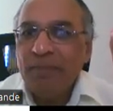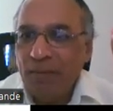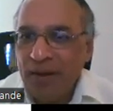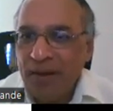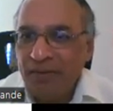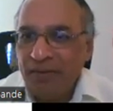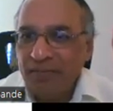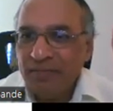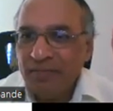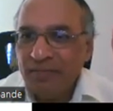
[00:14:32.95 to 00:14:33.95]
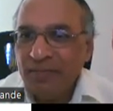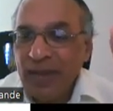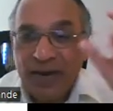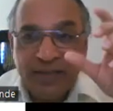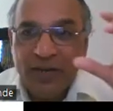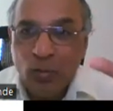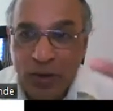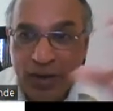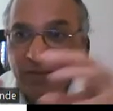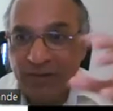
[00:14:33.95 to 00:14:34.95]
membrane, and they
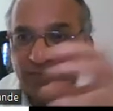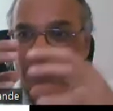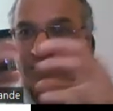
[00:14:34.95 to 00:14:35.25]
together,